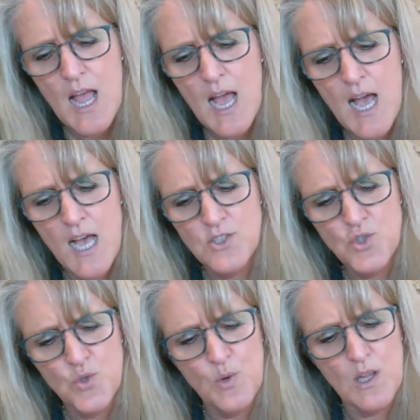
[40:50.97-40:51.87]
as
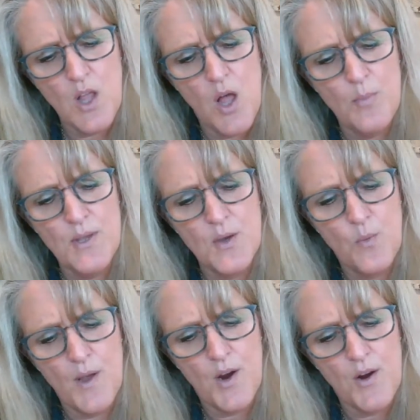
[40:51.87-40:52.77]
you will all be
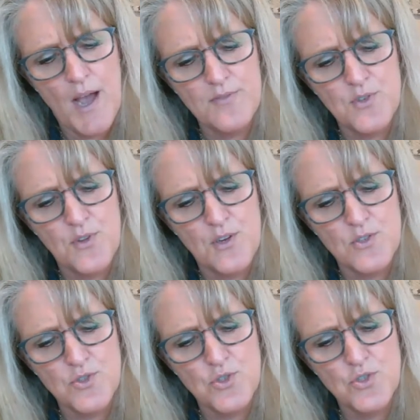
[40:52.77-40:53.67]
aware, after their
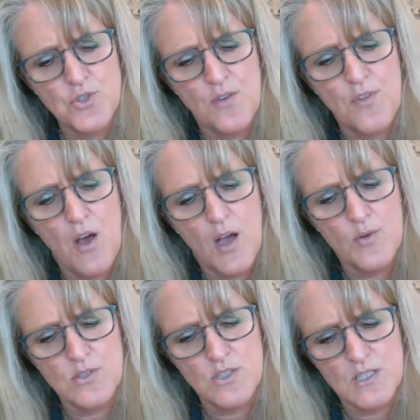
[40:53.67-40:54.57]
search of the
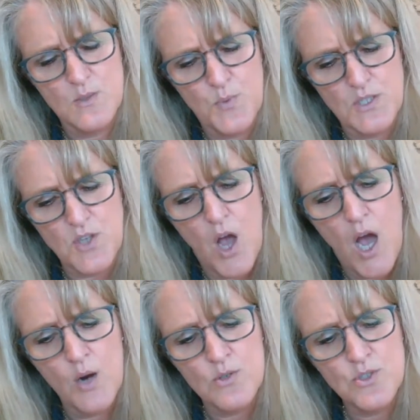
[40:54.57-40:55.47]
Hogwarts Express,
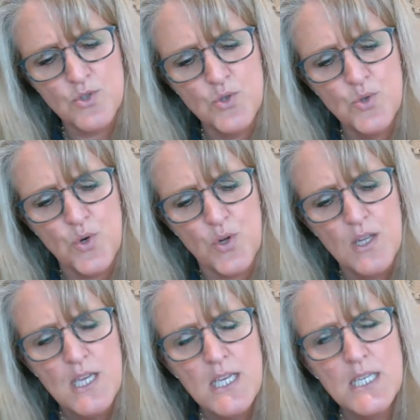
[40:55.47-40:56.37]
our
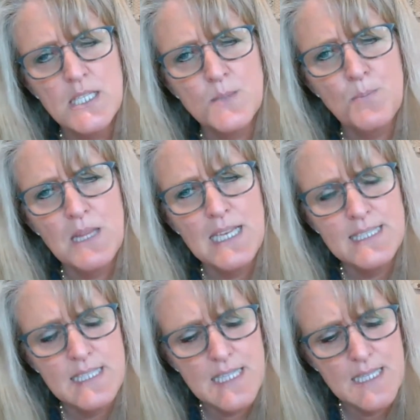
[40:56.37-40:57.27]
school is
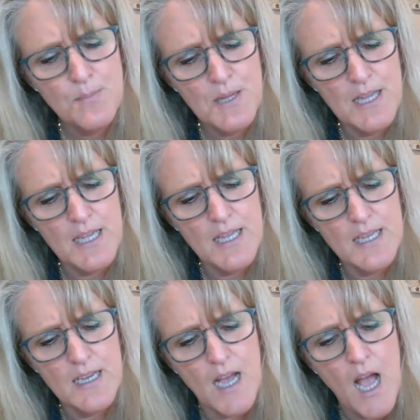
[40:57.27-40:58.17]
pleasantly
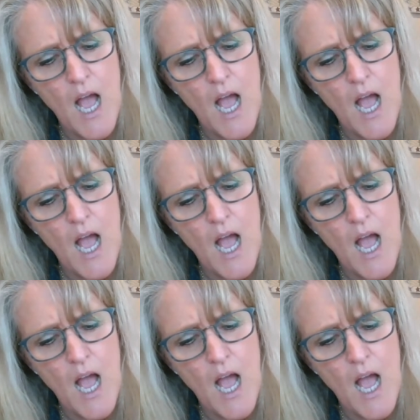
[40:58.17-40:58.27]
playing